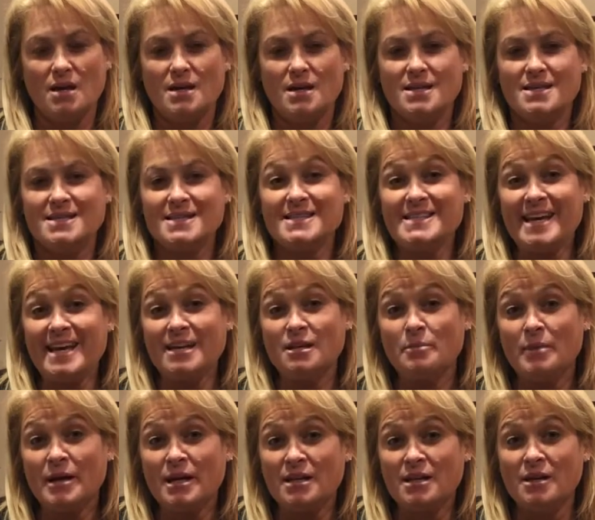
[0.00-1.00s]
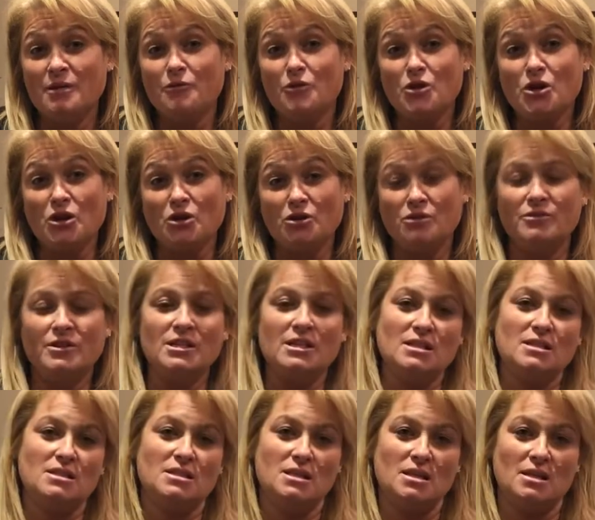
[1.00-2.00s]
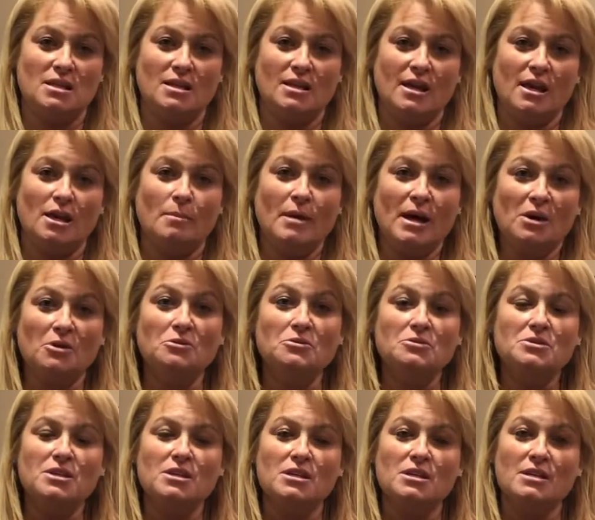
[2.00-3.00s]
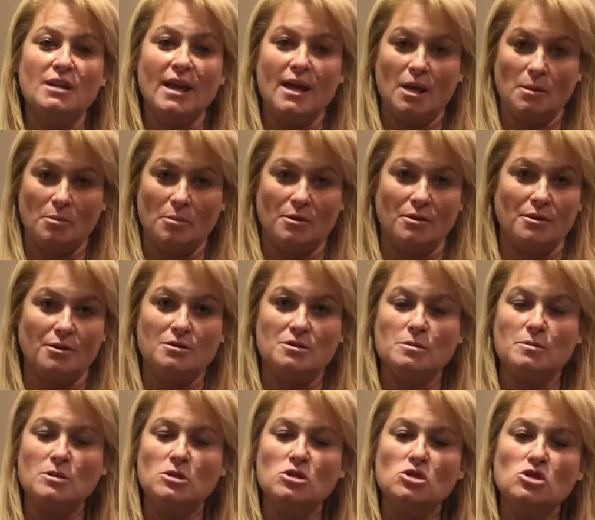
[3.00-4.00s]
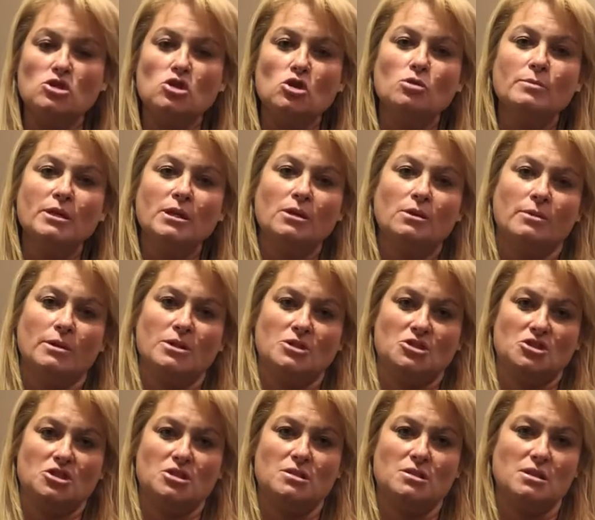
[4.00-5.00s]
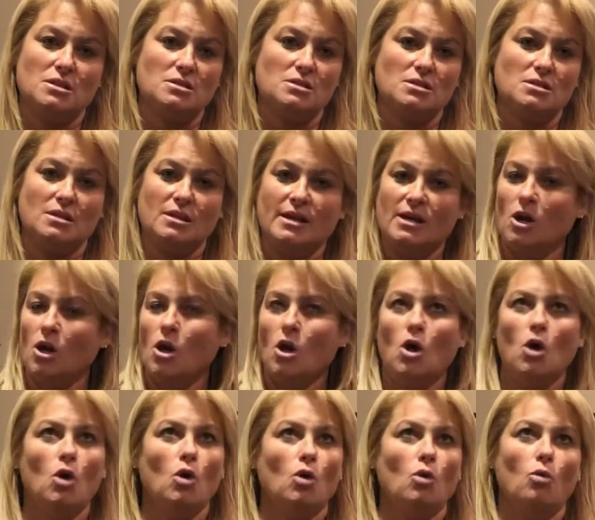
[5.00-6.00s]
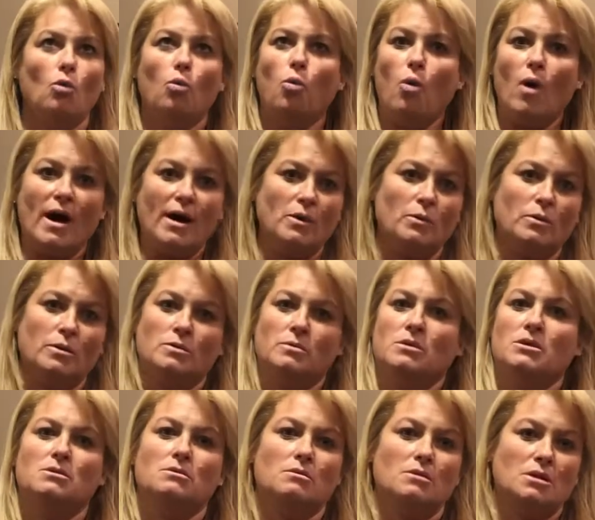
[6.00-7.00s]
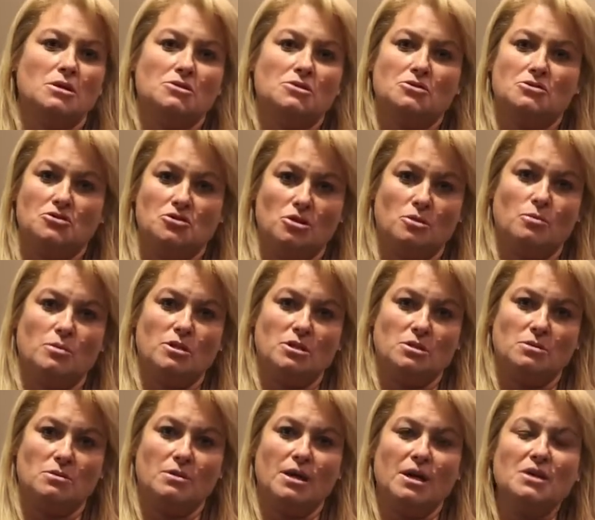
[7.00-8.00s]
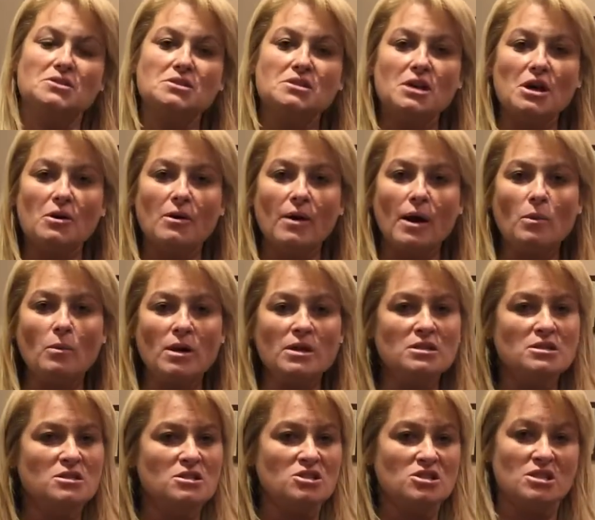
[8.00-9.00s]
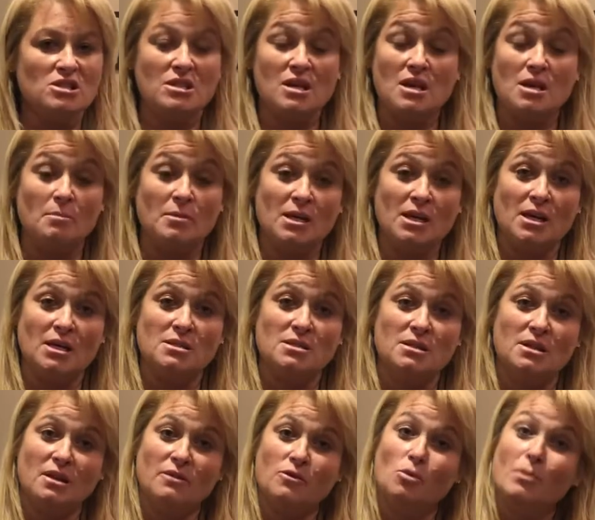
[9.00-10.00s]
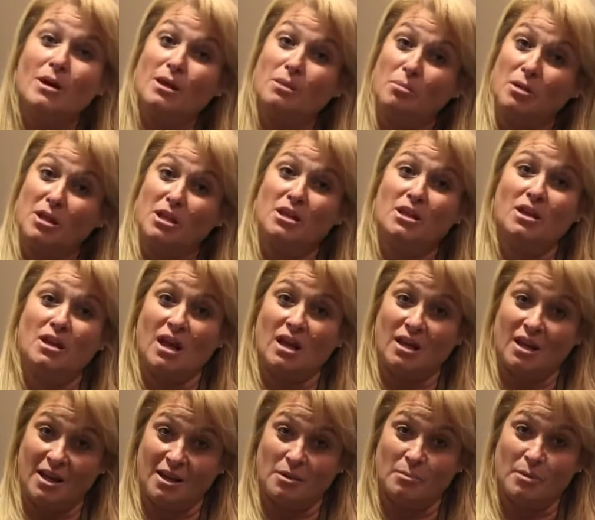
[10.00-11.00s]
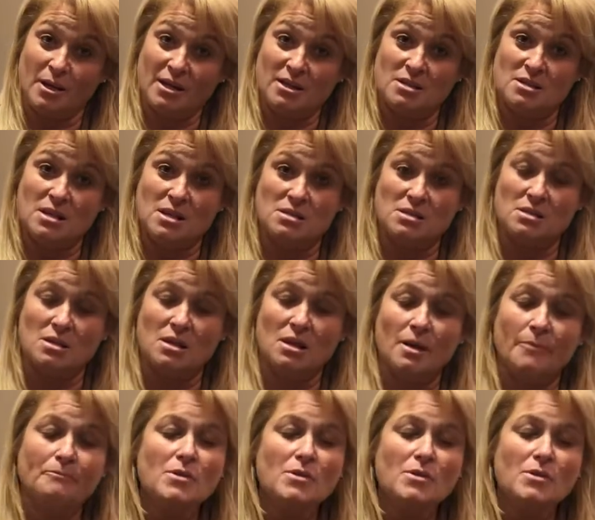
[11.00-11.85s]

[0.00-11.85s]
Since antibody for COVID-19 came out in April, there's been so many questions as to like, why would we do this or should we do this? So I wanted to just take a minute to give you my opinion on antibody testing.